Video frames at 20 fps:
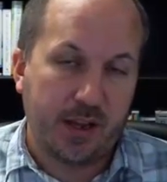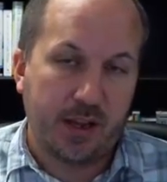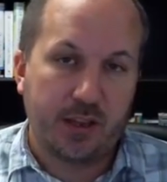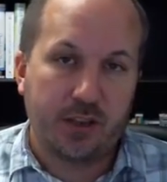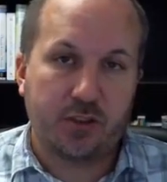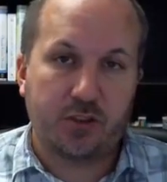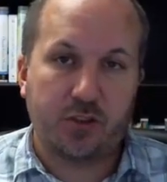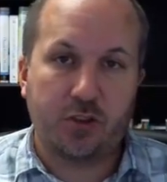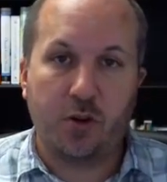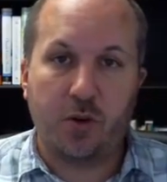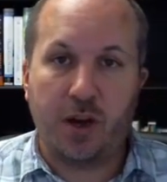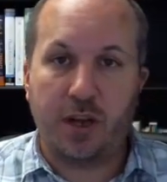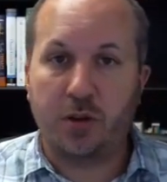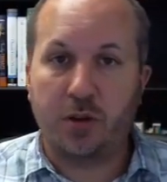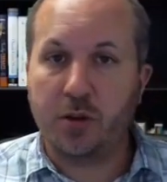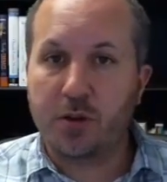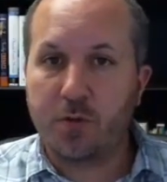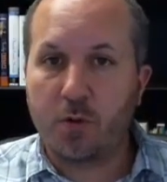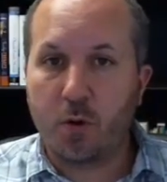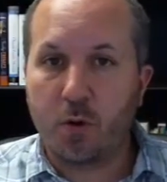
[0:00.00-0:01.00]
So I
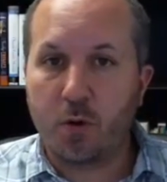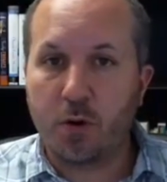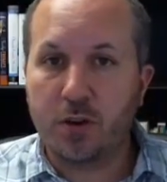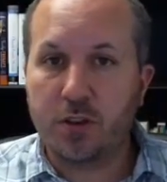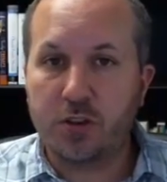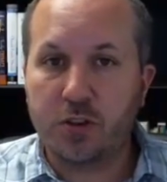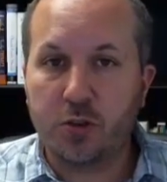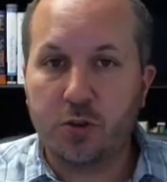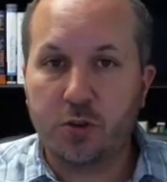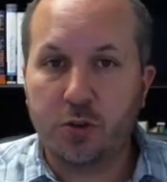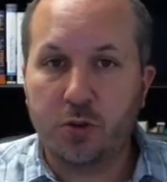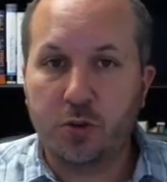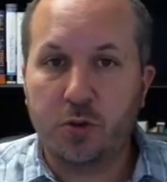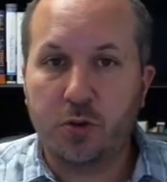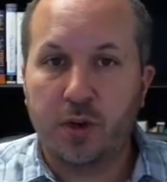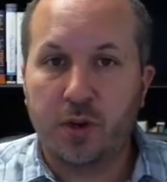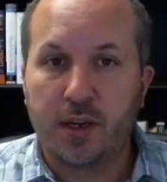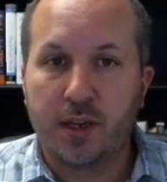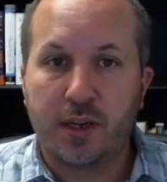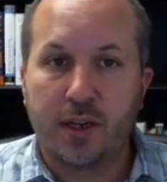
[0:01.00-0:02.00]
look forward
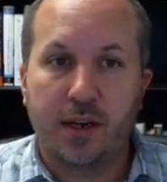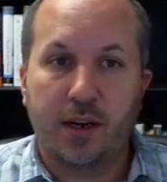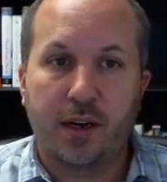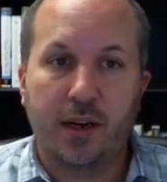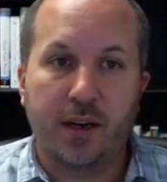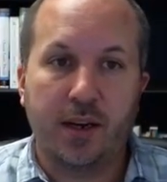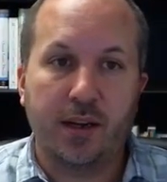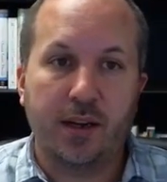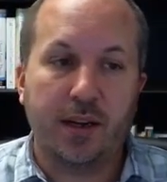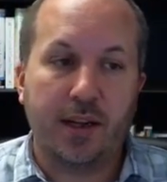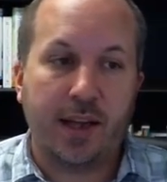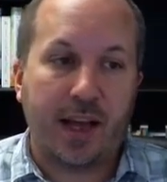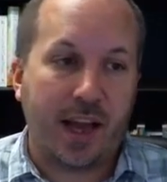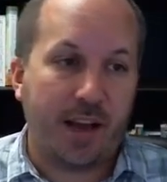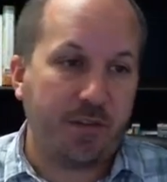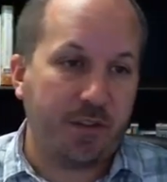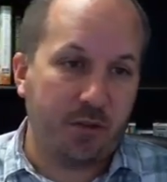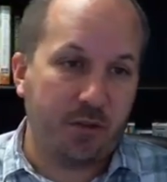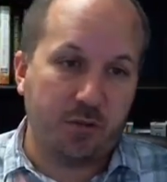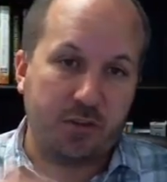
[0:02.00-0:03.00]
to
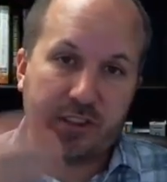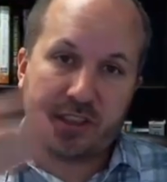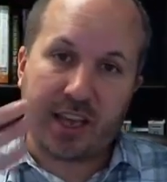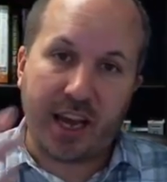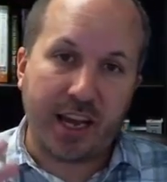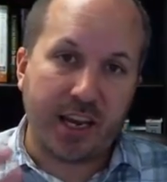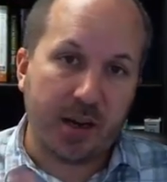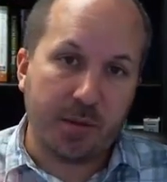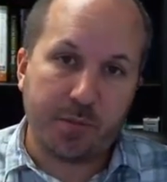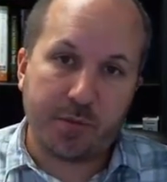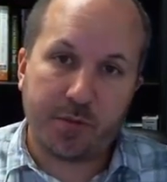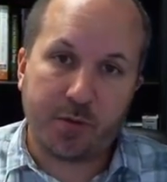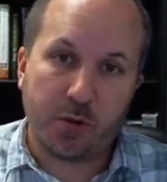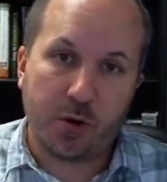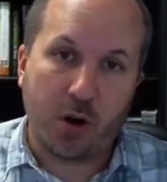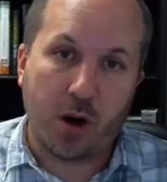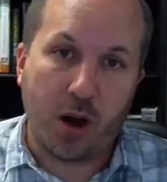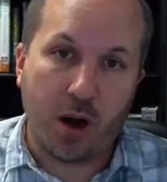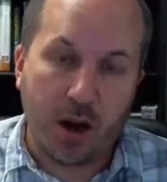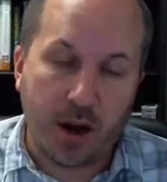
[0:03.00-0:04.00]
having you sign up
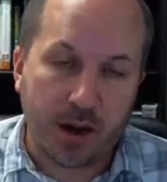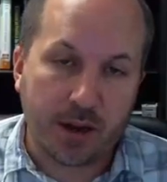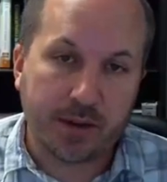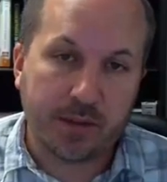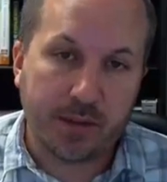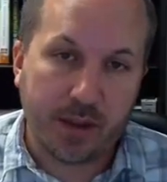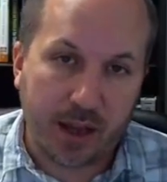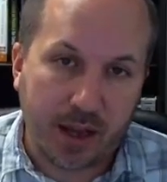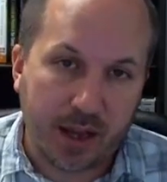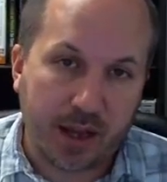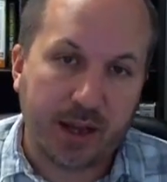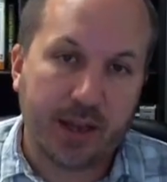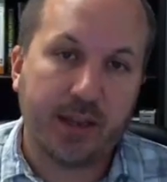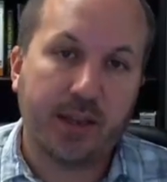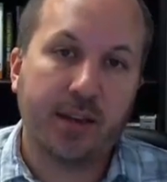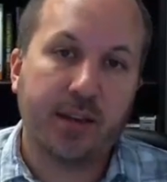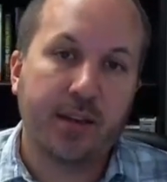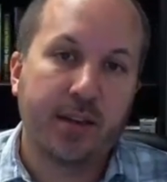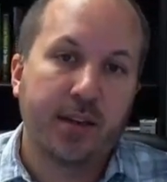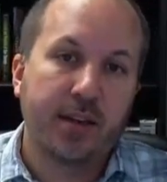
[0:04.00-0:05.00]
for online
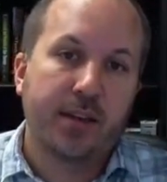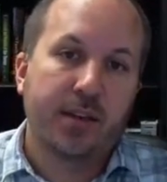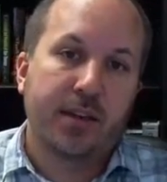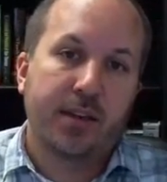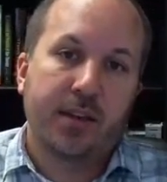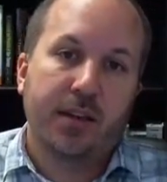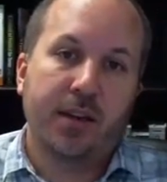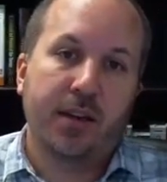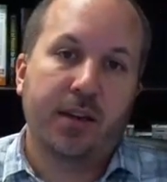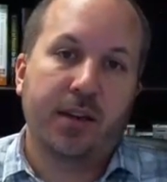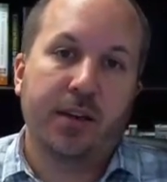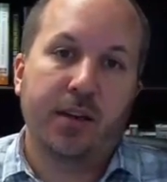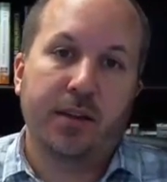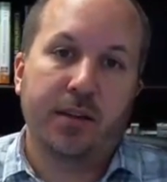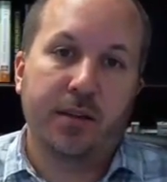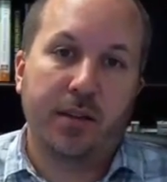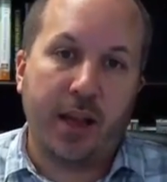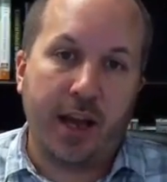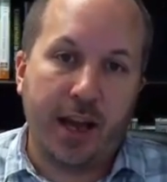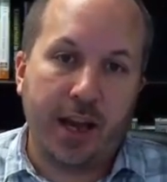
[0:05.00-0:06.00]

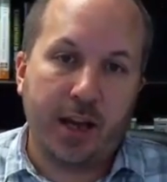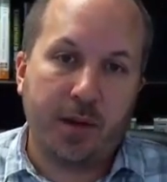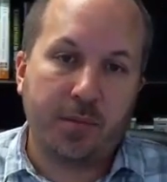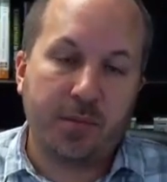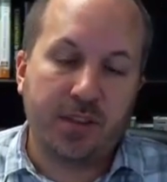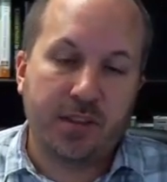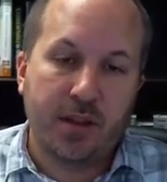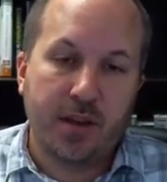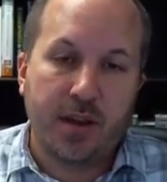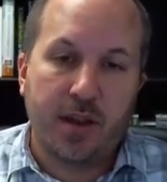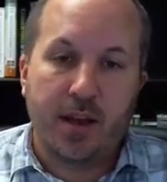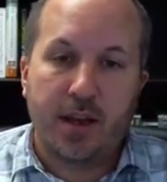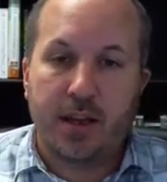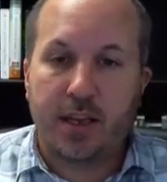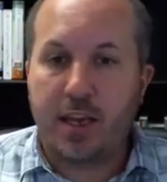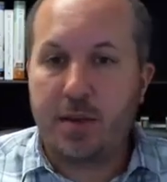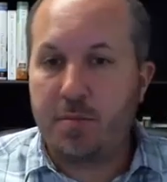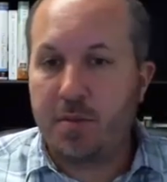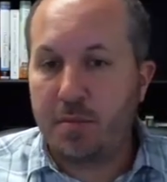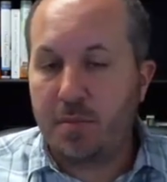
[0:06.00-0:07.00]
labs.
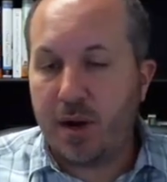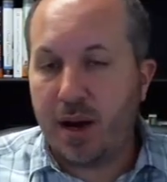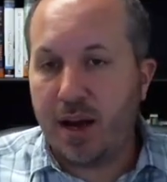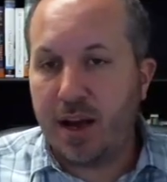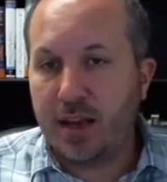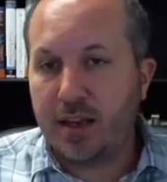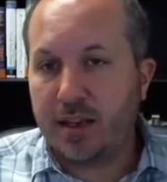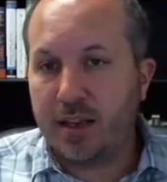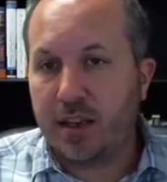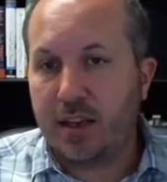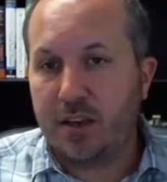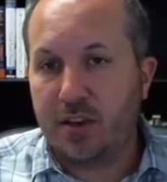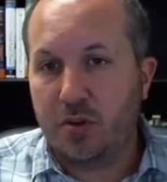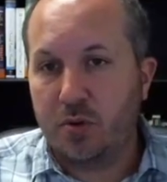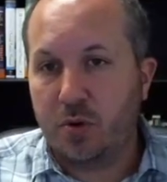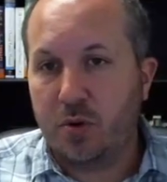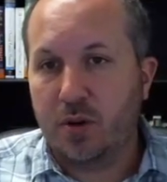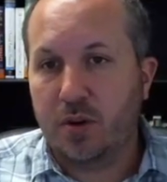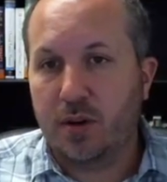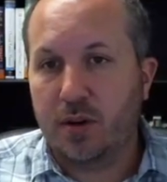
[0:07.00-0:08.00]
Keep in mind that
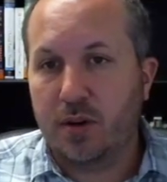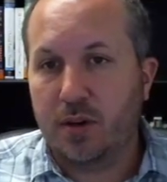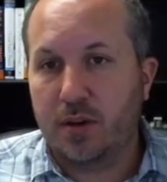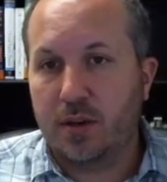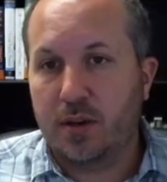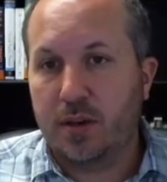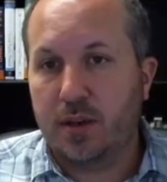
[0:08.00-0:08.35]
your